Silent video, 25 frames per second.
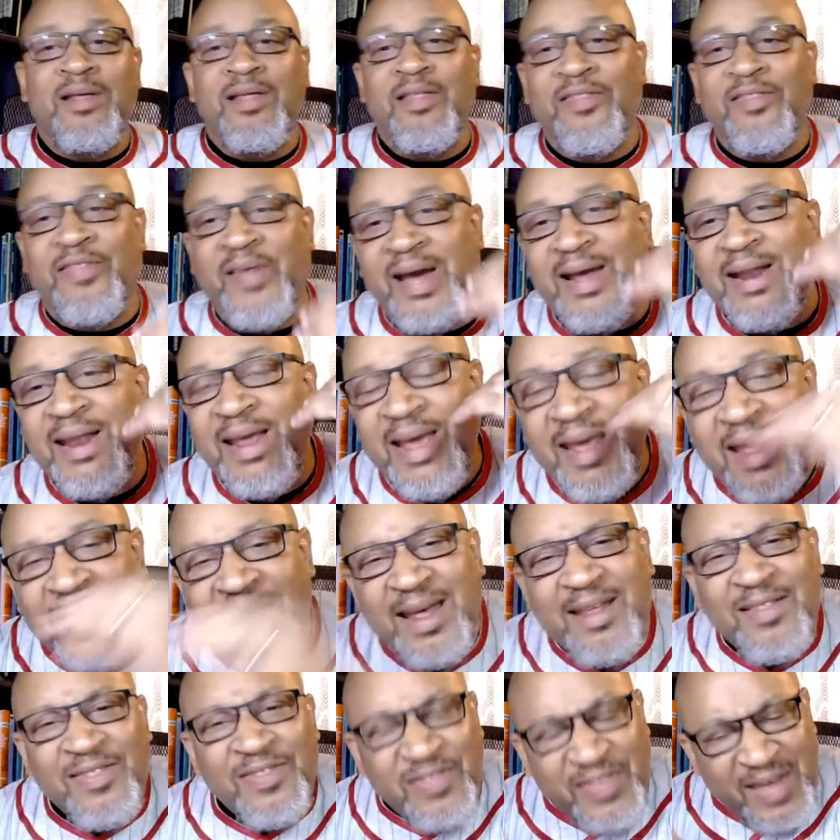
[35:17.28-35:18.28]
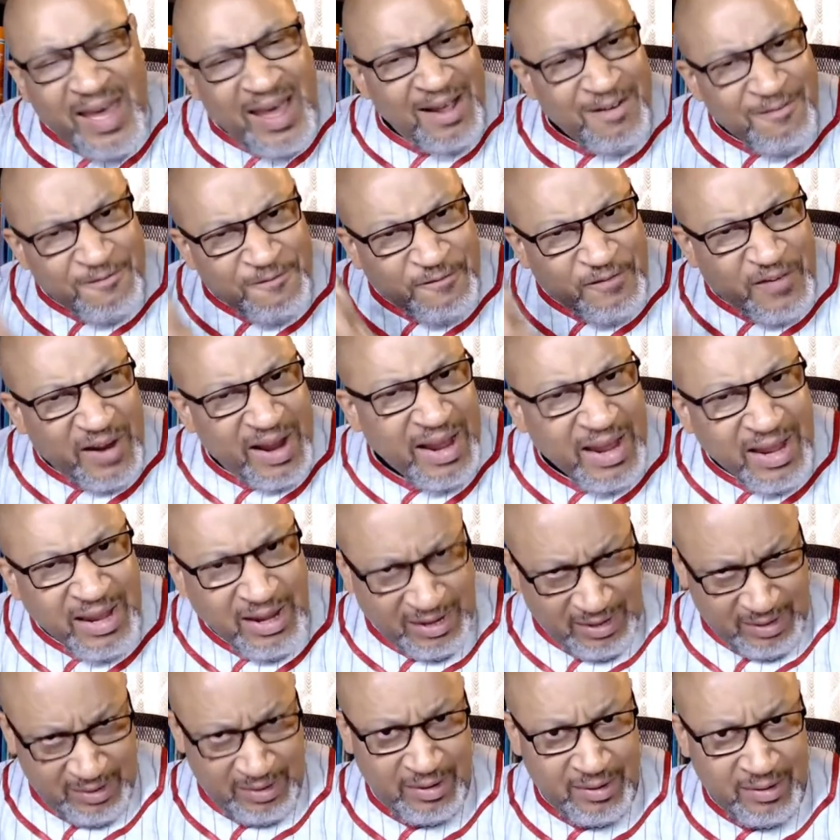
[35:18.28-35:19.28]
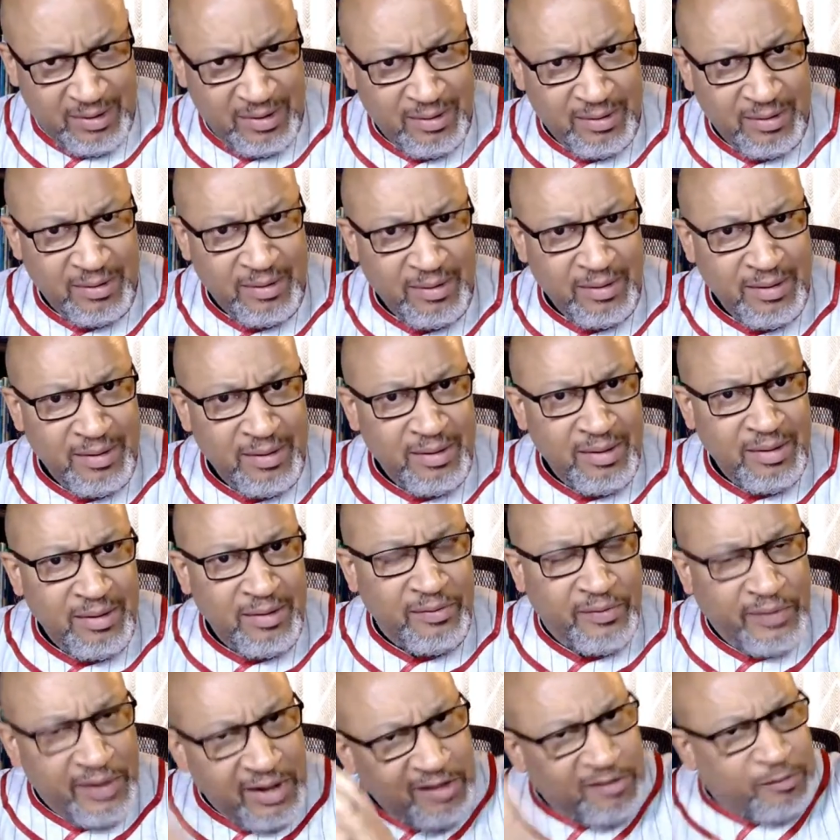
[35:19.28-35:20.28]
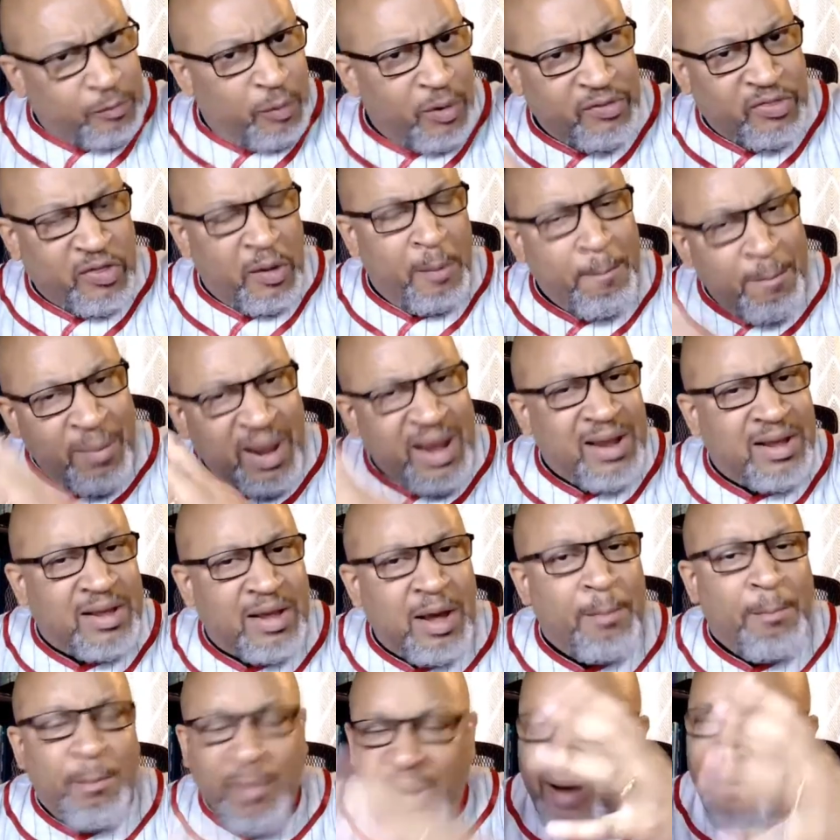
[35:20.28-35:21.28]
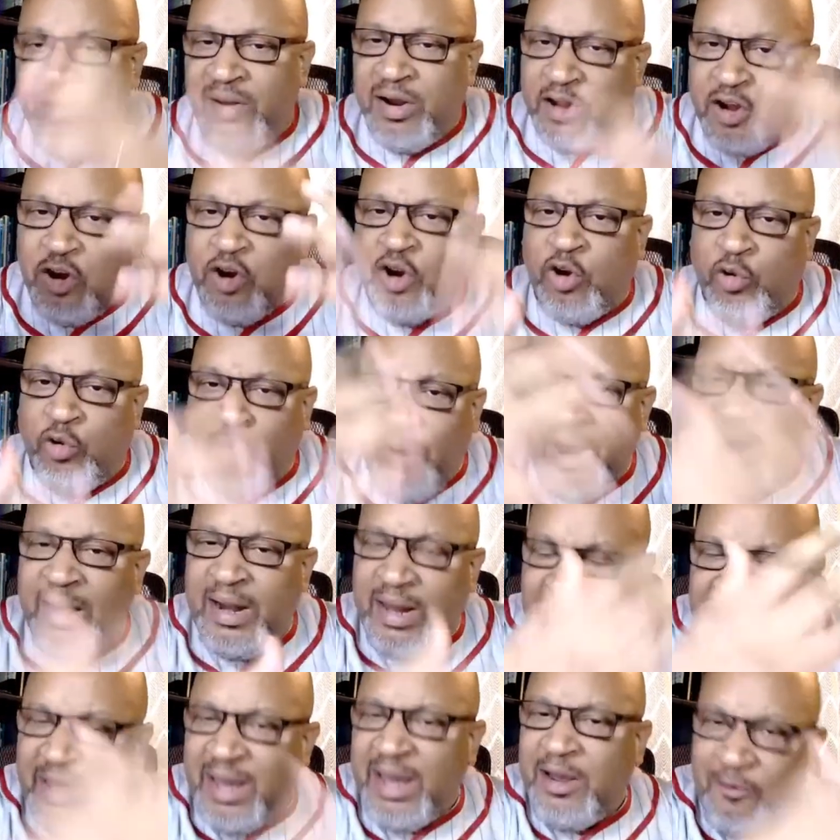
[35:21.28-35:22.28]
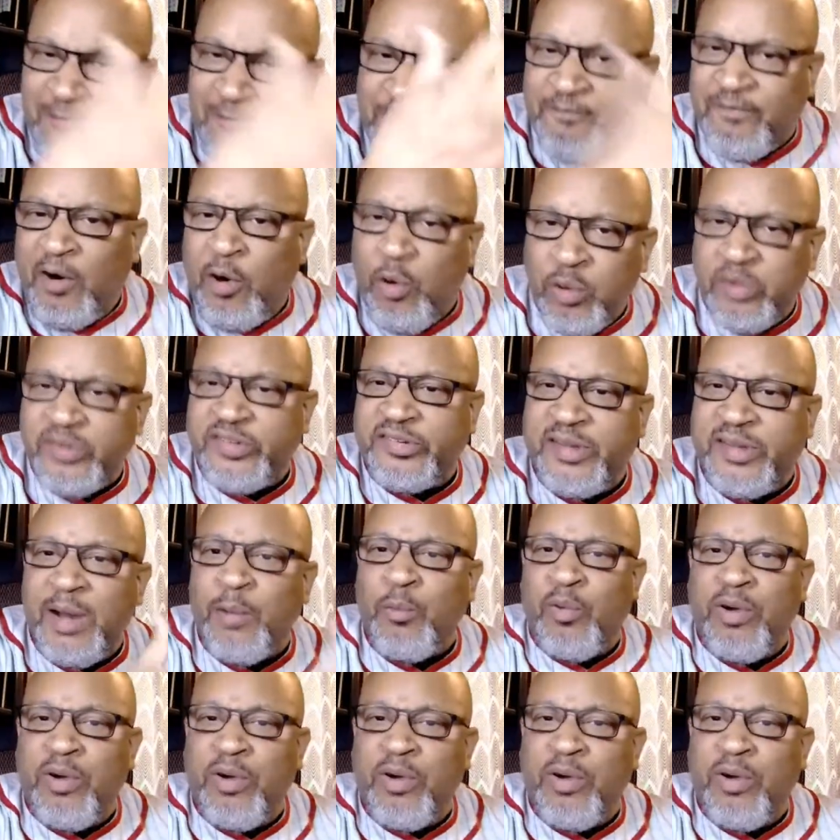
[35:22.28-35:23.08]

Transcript: that in that vein, these were the Make America Great Again folks that